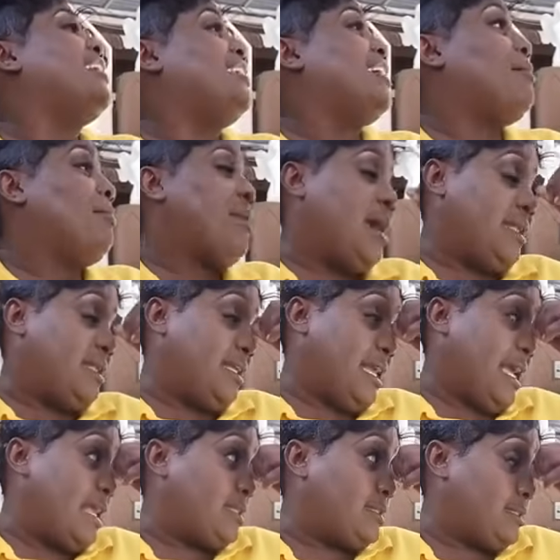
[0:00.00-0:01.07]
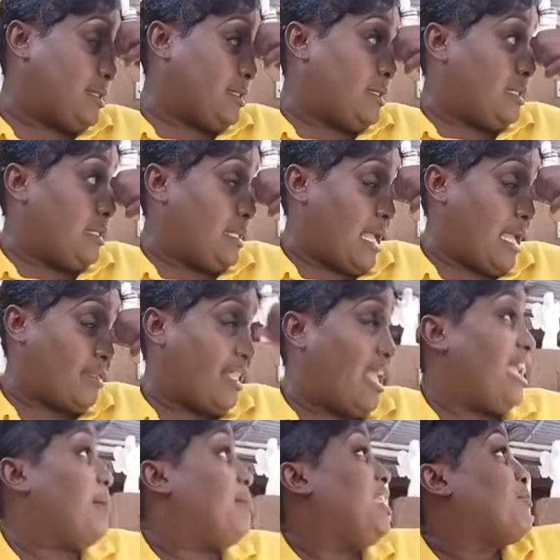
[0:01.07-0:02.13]
Yeah, man, yes. Yes. Yes.
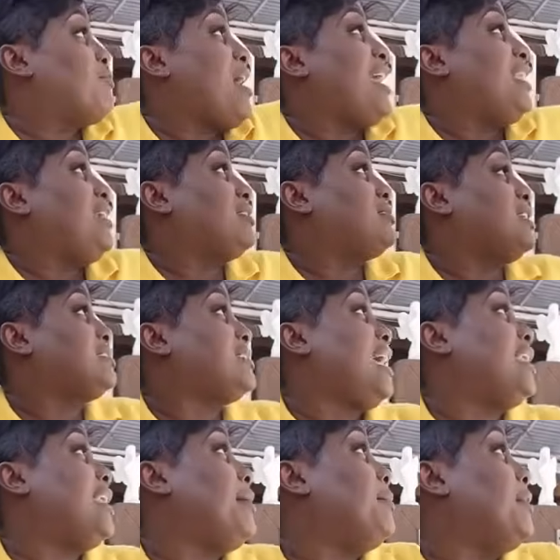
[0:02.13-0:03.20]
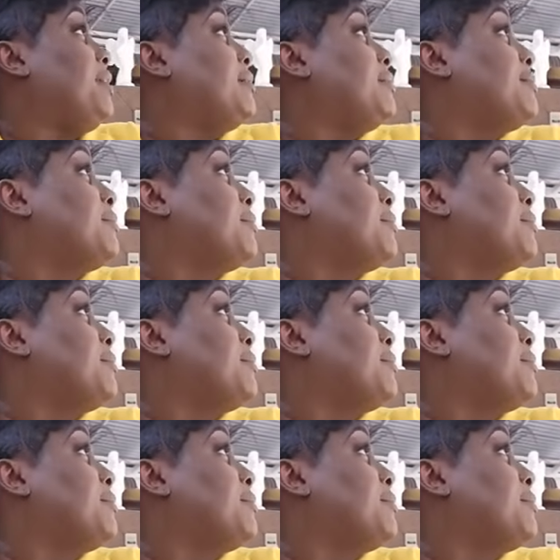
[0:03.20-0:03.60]
They live right near to the side of me.